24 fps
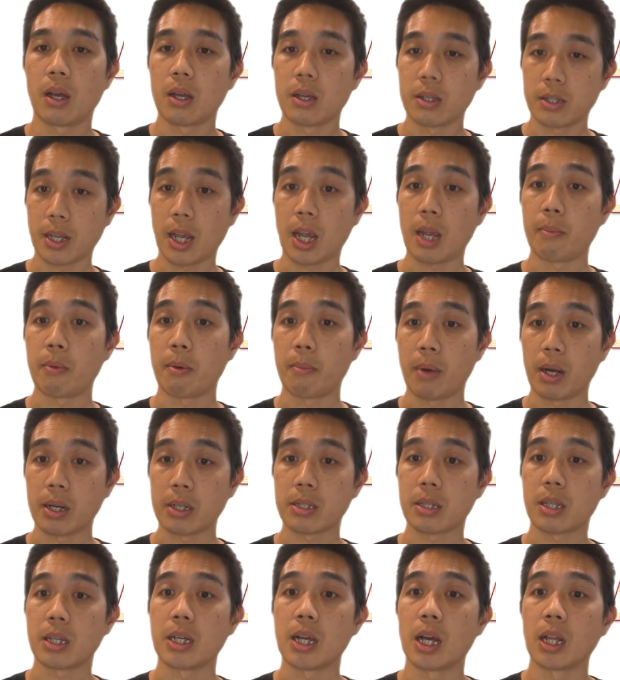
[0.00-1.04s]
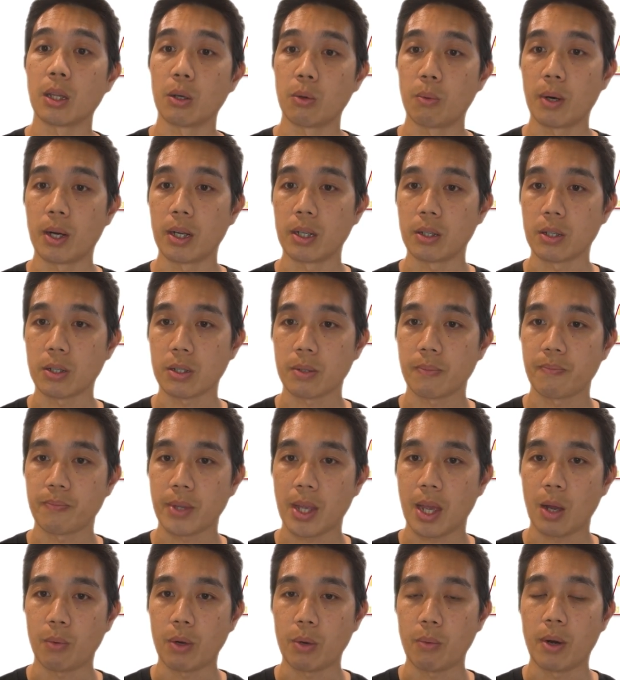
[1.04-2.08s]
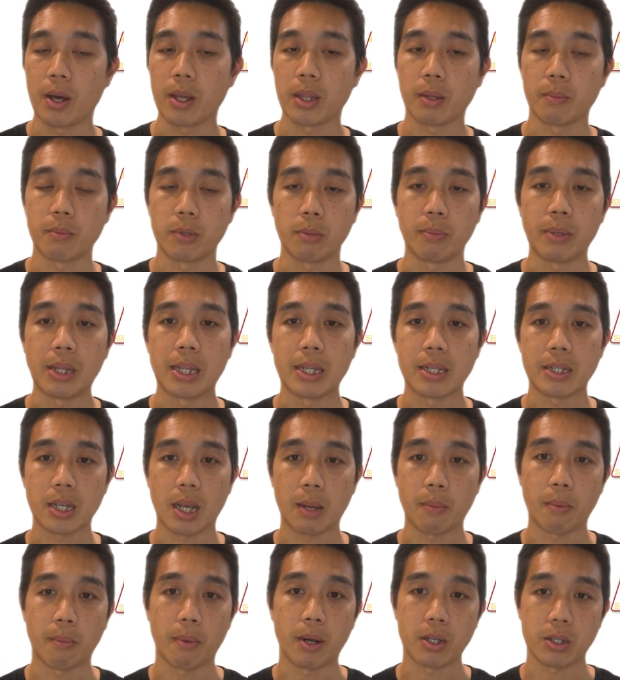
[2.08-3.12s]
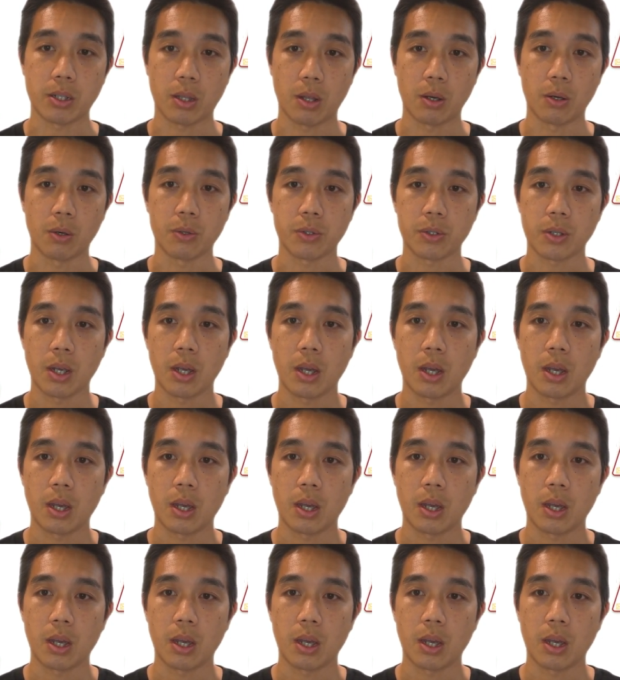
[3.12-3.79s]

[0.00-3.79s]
same amongst the yellow ones, and we want them to be the same amongst those.